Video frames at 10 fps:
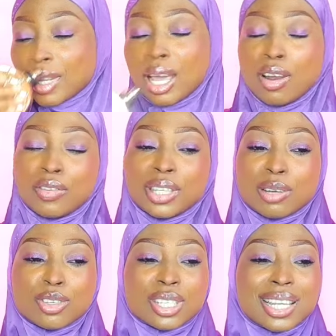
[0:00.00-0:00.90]
I love it
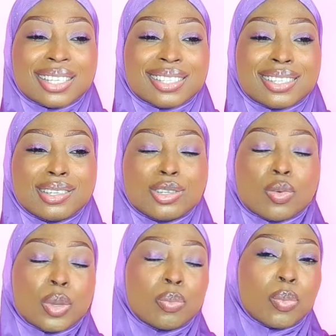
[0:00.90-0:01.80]
now. Just that it's a
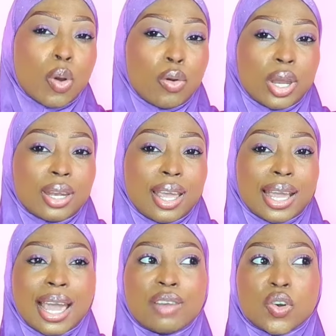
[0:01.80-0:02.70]
little bit boring.
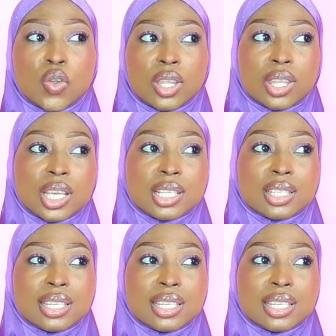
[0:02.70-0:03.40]
Like, I have other things